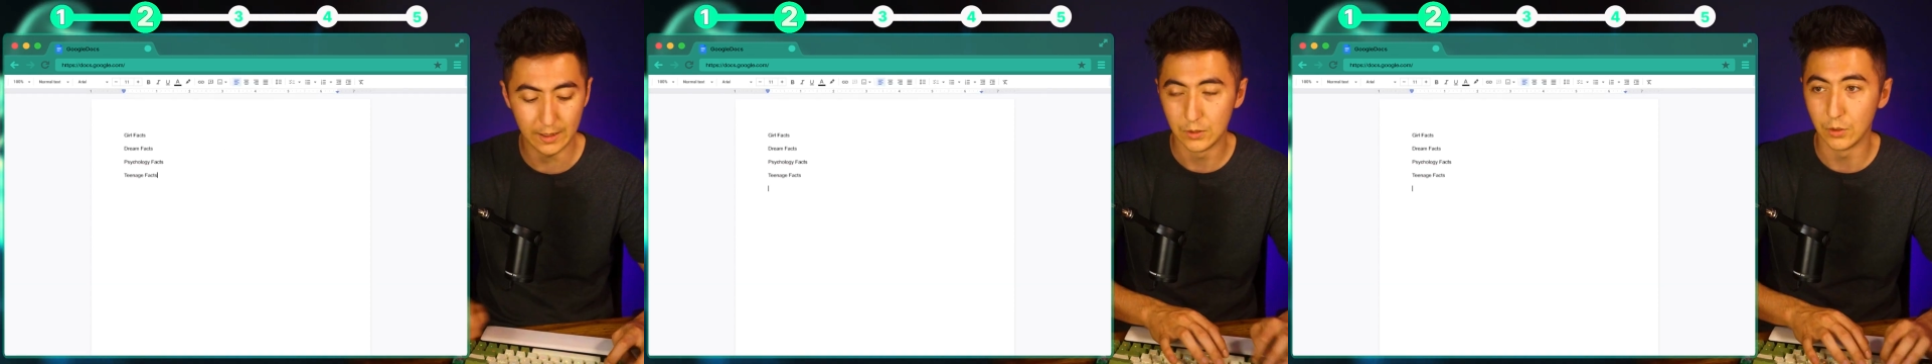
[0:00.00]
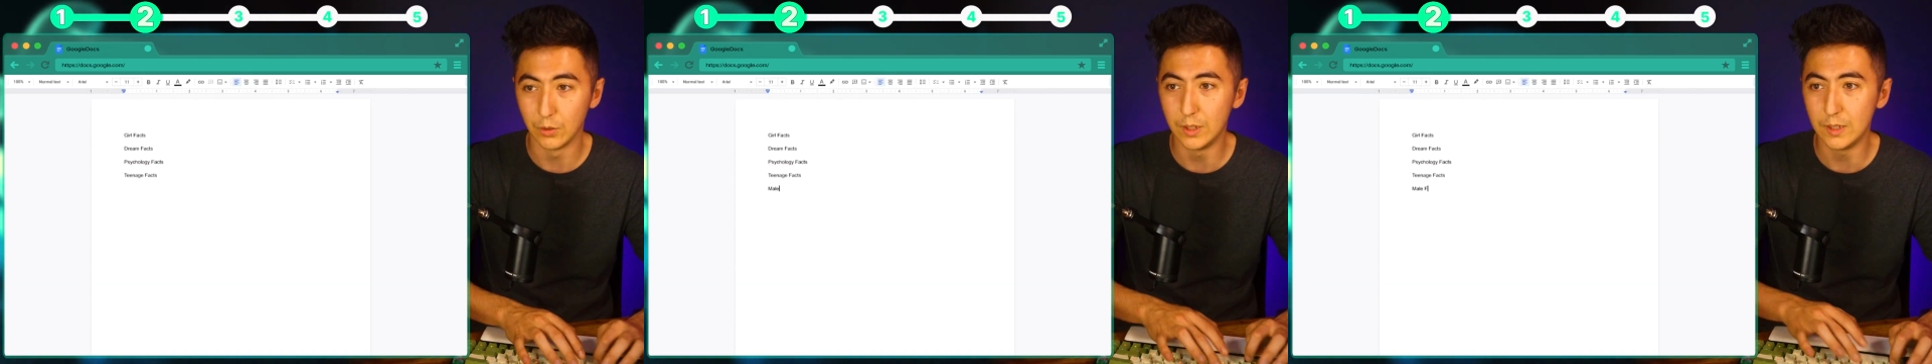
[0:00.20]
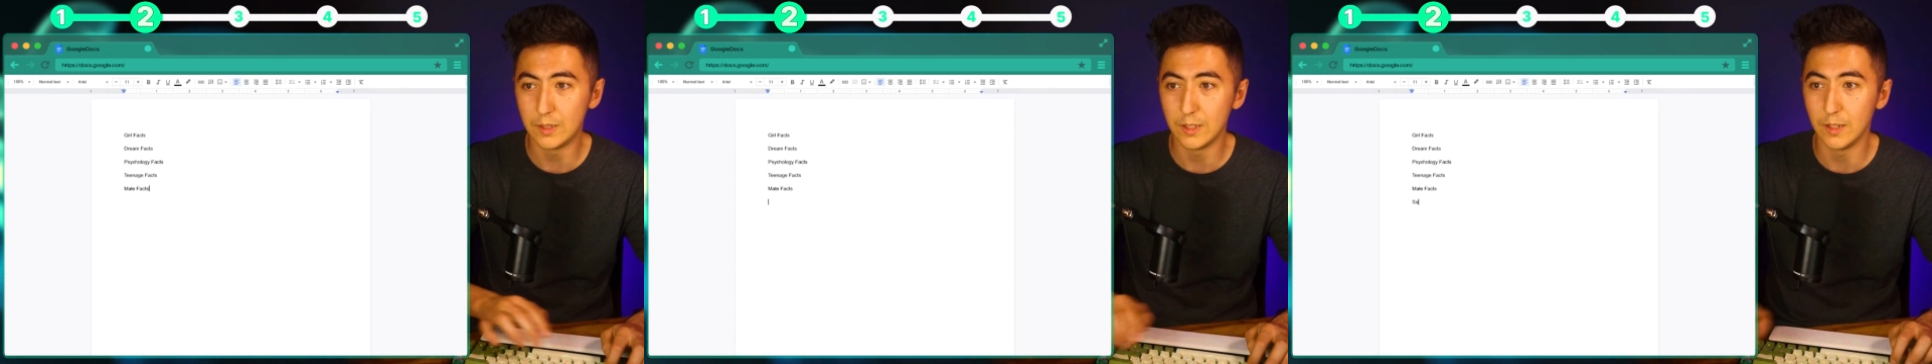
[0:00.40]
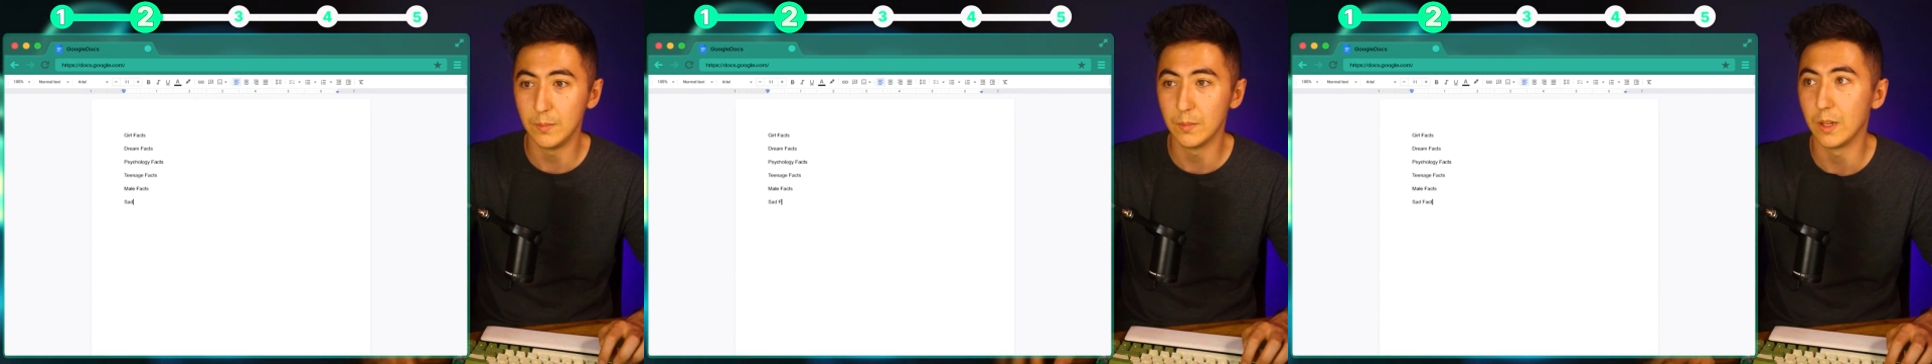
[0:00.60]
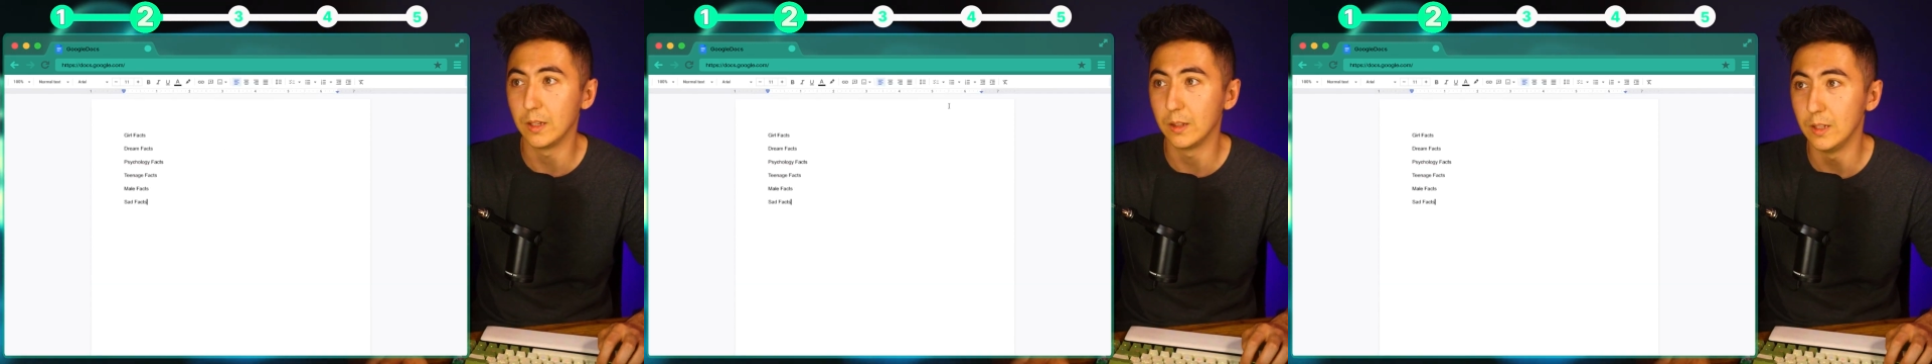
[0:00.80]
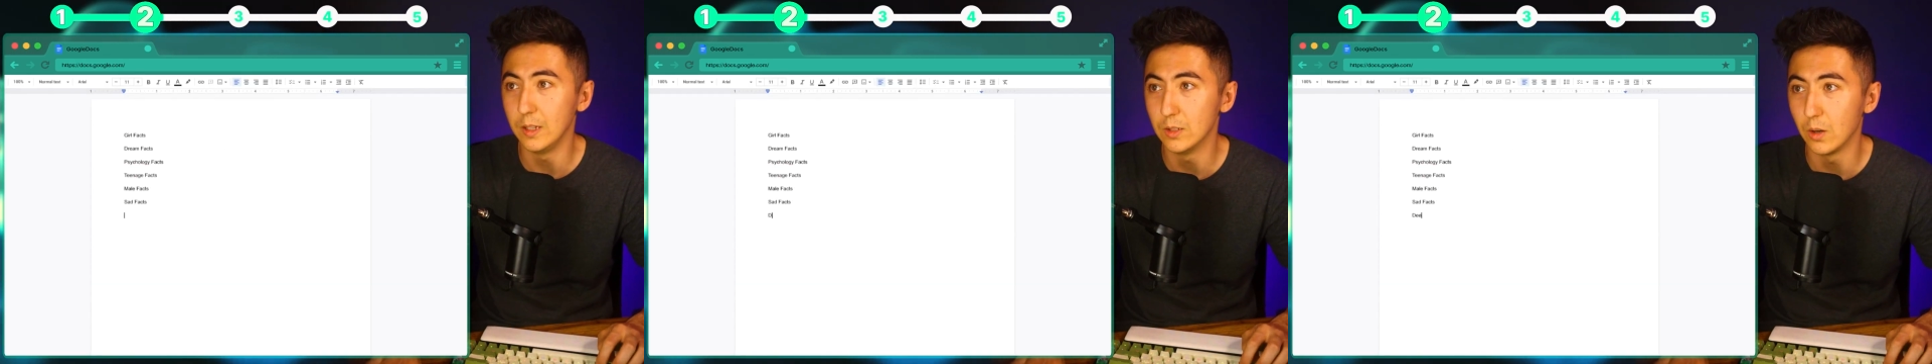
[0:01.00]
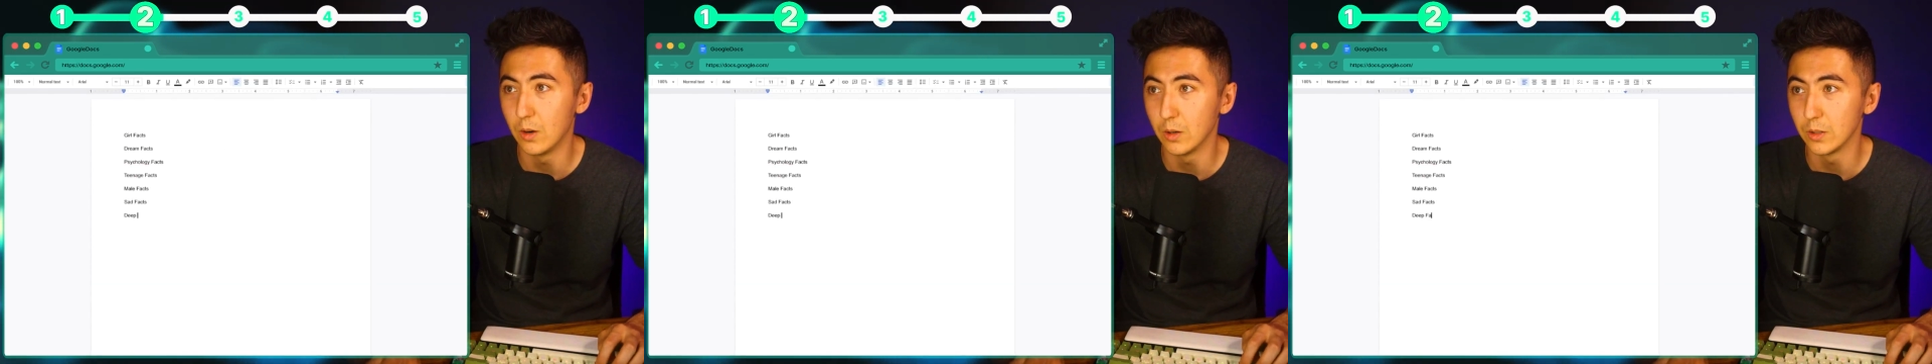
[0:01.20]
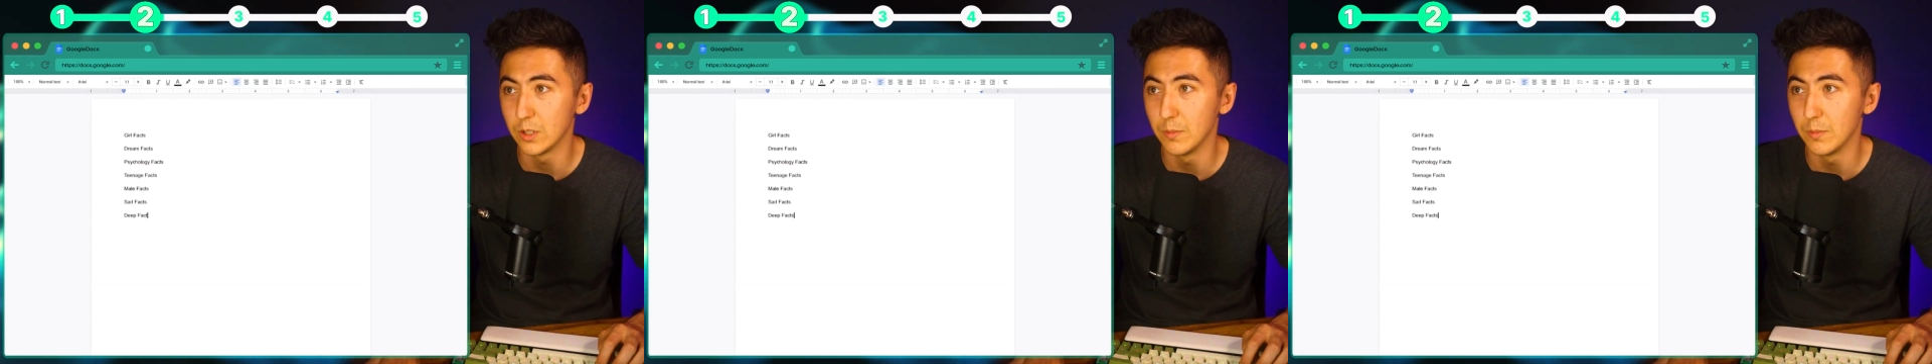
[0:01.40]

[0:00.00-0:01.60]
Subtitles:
So these seem like these are some of